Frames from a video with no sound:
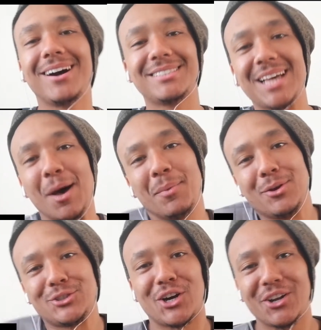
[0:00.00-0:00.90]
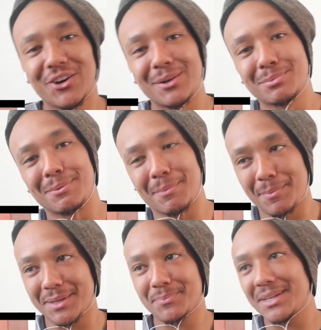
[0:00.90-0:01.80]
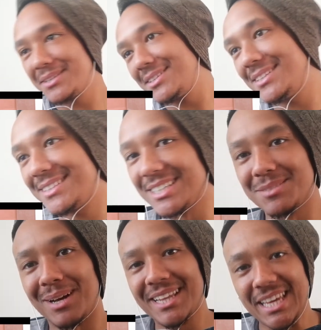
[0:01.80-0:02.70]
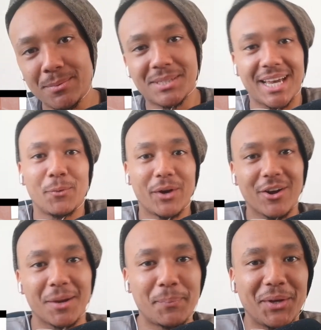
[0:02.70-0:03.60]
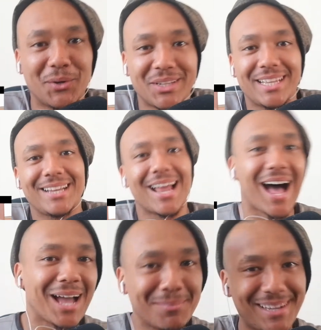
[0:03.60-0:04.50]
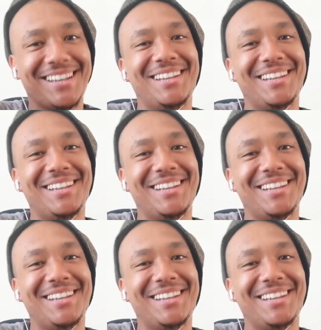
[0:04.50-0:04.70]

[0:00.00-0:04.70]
can't cuz tell me who's on corrupt, but, but, but, but does this man keep saying we're been all day? Nah, man,